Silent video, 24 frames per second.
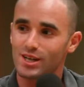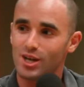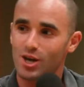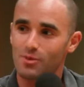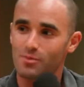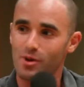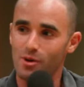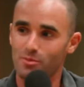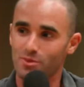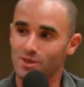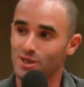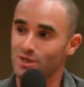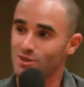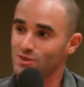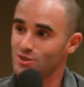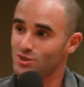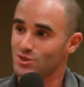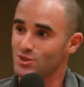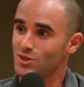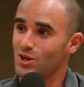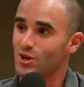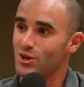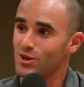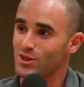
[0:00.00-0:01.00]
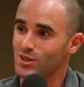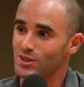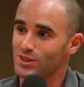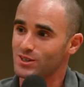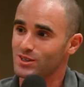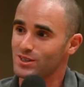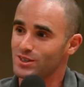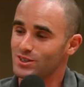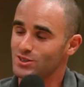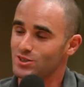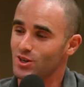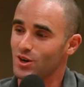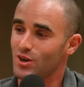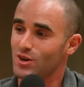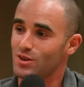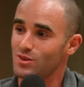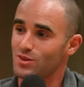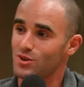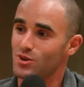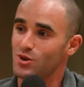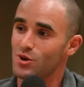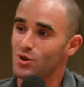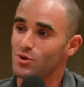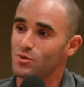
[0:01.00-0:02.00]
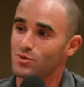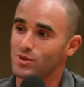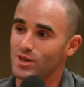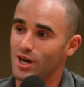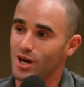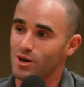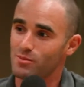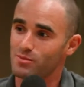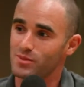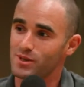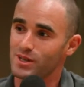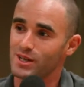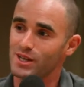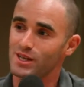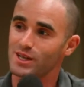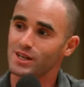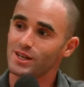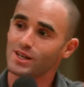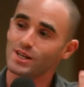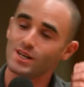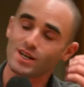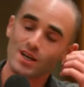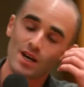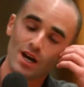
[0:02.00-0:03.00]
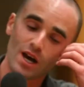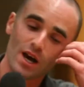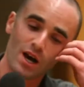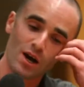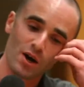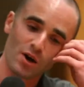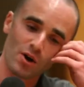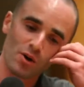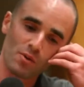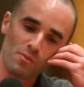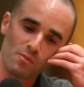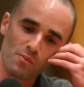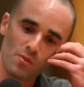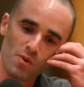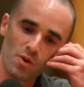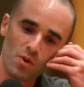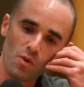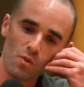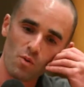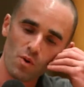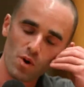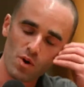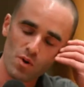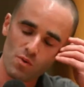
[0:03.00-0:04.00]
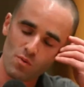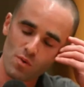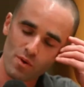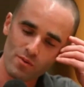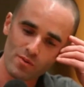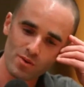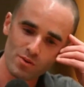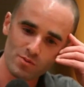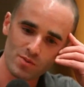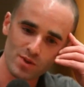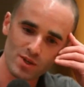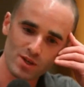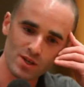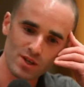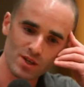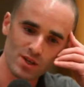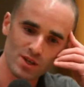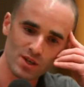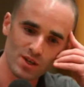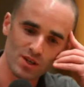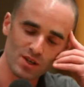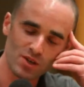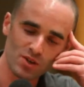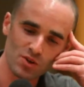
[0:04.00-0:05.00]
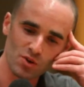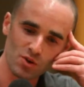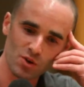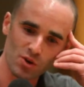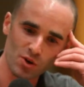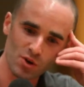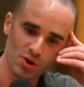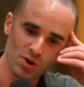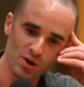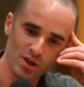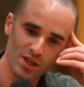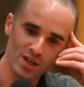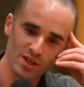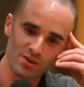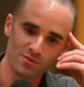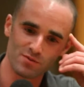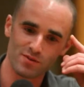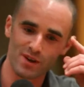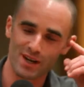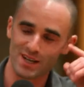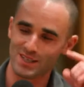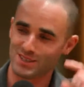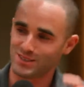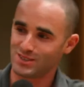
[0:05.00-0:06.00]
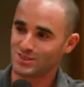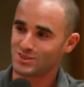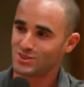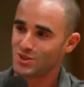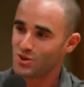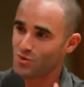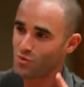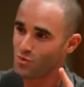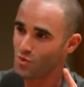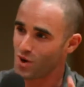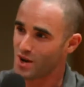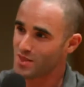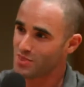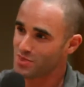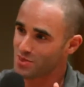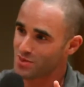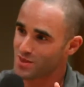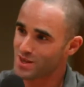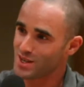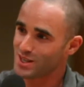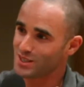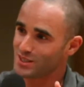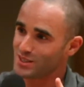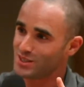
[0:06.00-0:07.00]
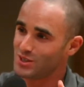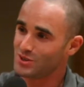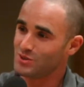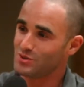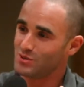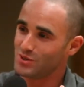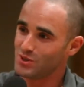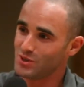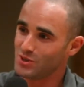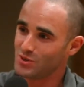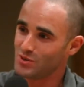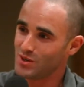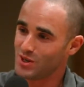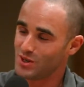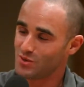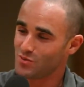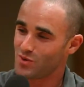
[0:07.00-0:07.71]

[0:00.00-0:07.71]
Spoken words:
about potentially starting their own company. What would be your advice? Let's go one thing to do and